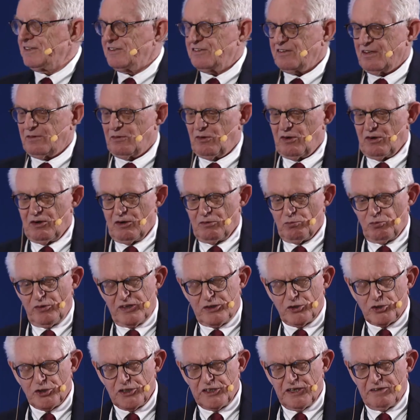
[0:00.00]
that
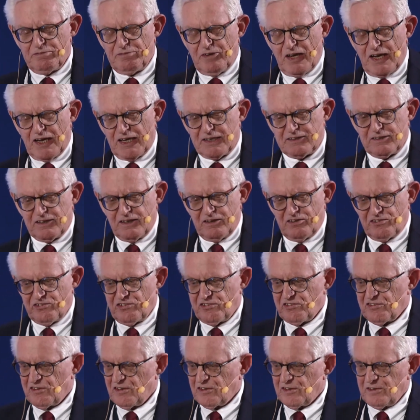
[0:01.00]
we could have had
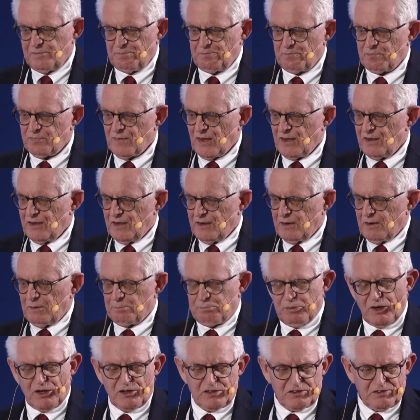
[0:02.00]
this
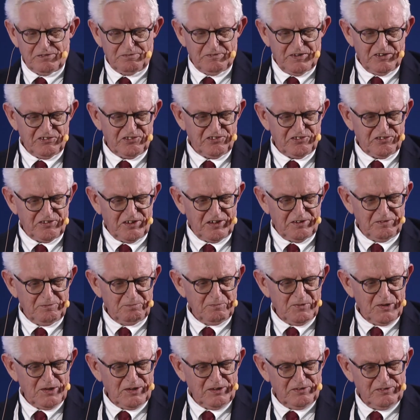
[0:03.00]
part of this
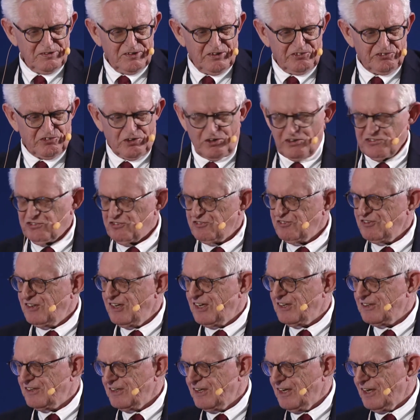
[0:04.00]
discussion
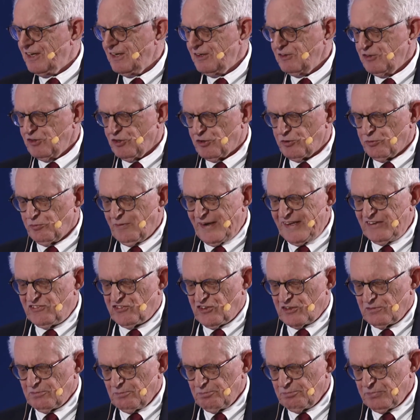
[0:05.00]
in
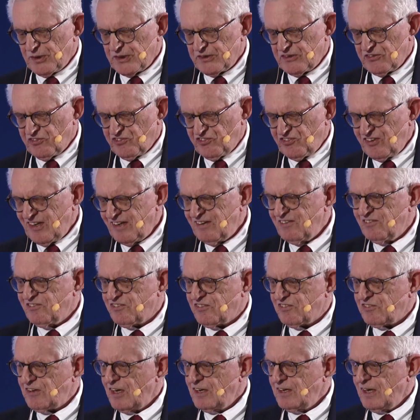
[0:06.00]
Norwegian, but
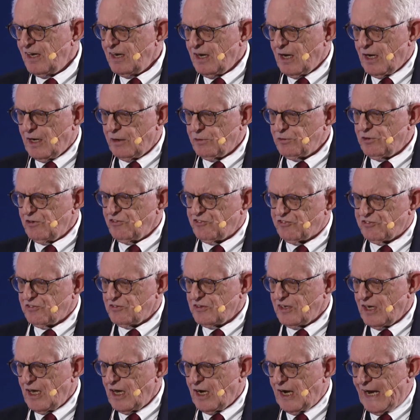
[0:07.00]
Sig's
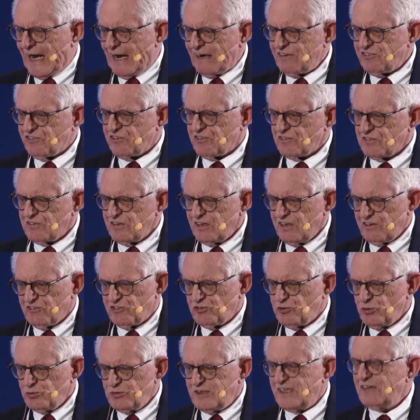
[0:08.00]
Haugesund accent
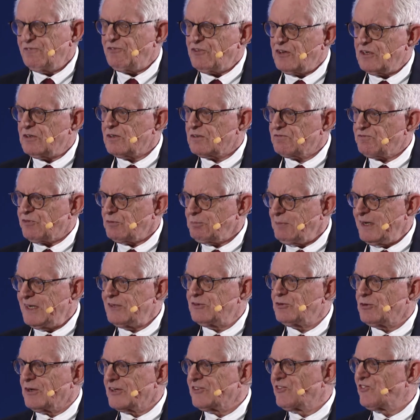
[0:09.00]
is too difficult for
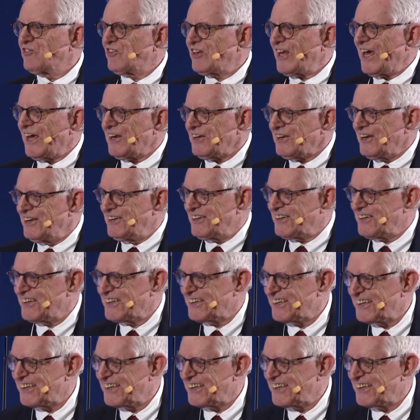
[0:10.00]
me to understand.